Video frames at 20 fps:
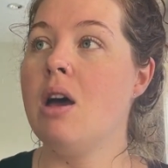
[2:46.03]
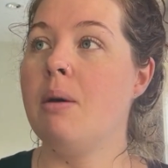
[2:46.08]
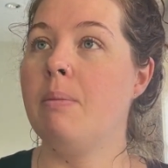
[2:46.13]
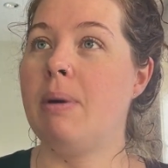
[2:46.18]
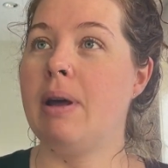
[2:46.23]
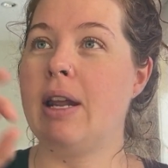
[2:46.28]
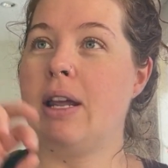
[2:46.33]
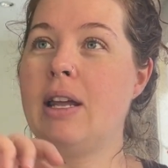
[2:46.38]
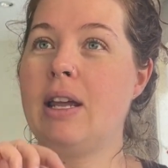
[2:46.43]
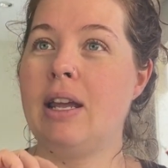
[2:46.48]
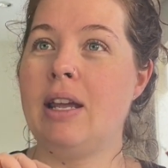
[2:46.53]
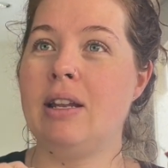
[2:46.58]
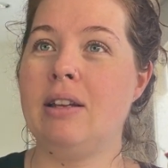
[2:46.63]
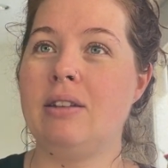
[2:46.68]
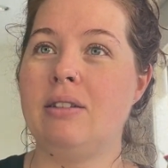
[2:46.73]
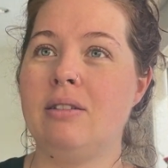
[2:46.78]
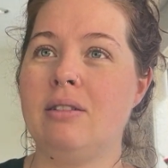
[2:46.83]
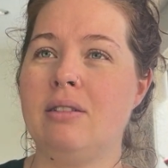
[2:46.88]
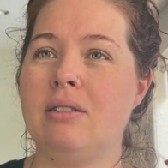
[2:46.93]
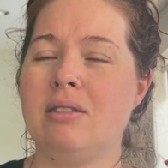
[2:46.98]
but it
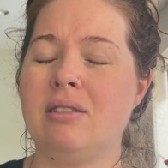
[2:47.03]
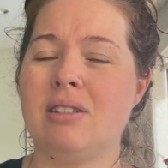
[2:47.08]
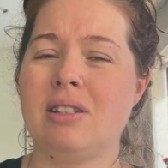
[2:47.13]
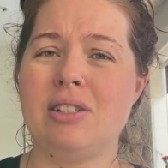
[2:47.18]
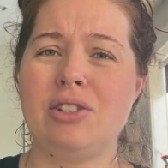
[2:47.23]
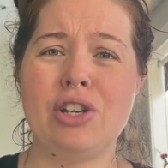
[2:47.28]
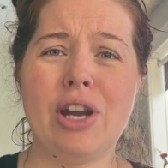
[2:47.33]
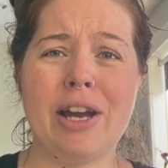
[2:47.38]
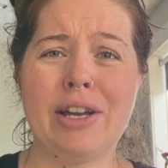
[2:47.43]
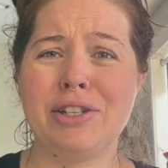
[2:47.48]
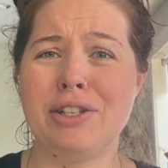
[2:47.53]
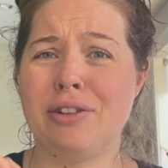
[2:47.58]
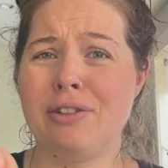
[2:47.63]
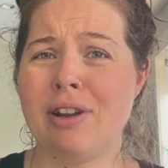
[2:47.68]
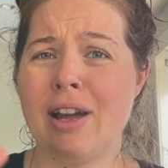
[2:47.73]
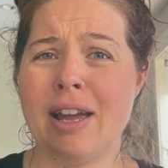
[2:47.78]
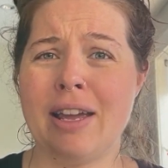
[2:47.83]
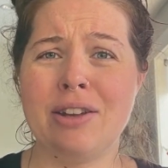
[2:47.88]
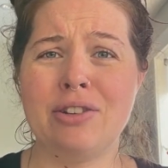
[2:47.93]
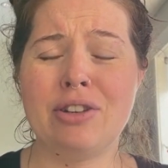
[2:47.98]
tracks
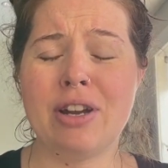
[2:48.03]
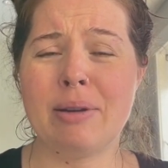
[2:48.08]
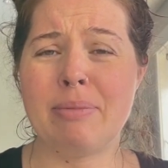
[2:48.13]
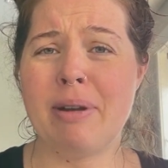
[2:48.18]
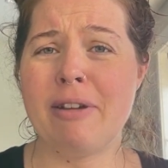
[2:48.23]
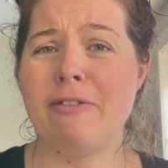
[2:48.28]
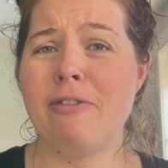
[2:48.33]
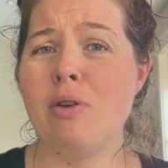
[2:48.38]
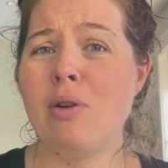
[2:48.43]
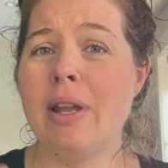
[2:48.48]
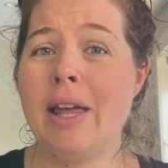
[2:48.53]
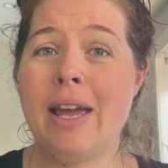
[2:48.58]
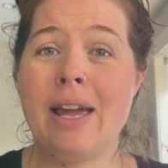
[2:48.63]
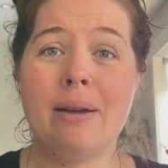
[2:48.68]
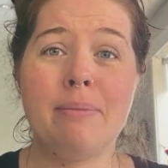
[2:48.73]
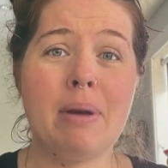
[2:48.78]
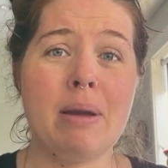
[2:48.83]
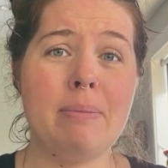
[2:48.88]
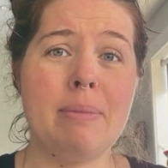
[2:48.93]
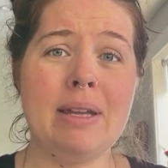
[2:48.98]
I can track my folate
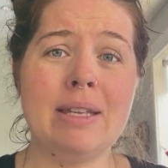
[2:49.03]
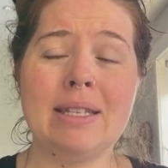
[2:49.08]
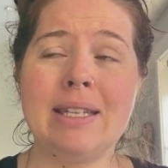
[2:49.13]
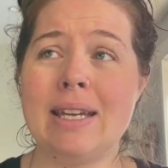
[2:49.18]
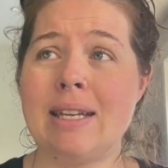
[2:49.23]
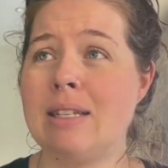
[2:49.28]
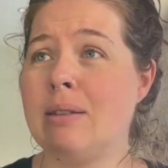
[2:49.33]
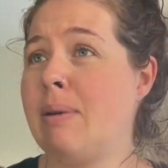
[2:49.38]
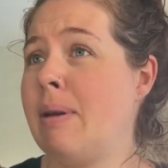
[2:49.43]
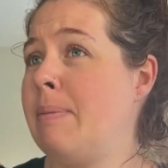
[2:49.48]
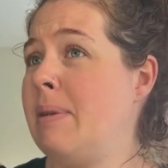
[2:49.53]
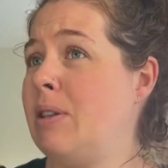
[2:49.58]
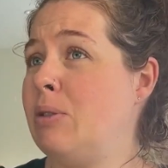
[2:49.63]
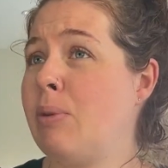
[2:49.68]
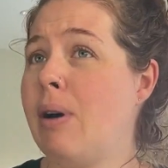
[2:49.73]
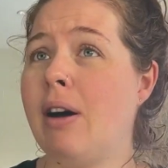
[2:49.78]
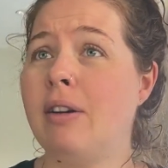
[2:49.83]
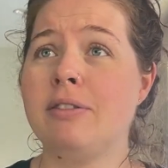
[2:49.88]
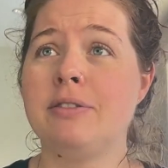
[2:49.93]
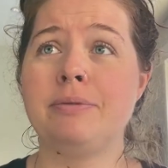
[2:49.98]
and my B6 and my
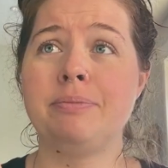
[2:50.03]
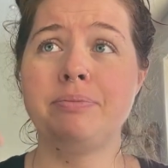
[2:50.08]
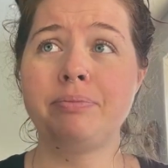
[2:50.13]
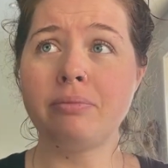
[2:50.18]
B12